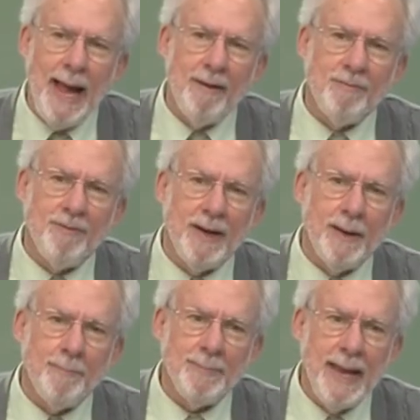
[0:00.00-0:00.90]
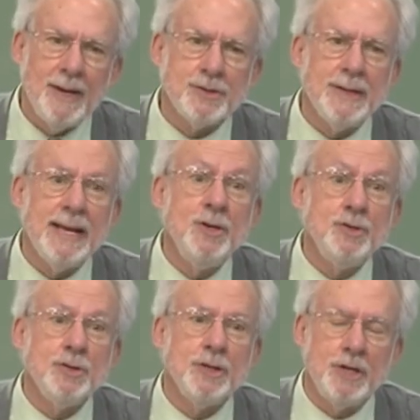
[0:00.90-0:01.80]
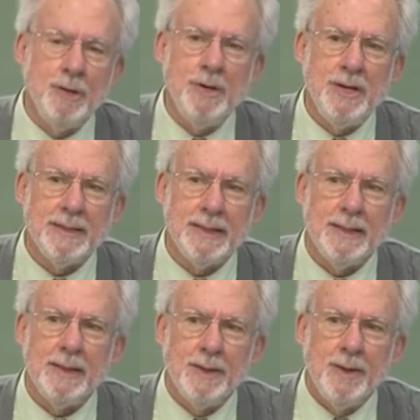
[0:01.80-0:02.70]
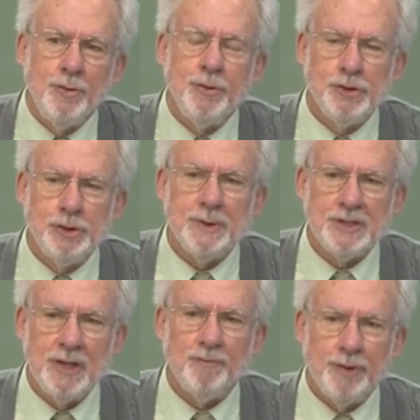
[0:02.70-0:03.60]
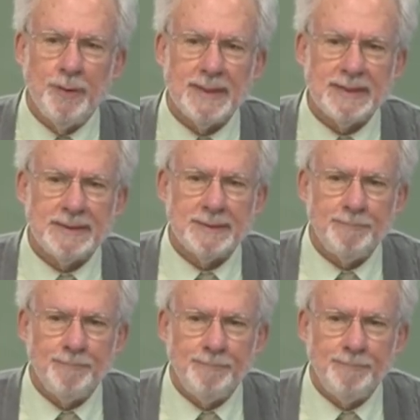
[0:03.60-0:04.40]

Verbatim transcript: to have uh, entered into the community through Jewish influence.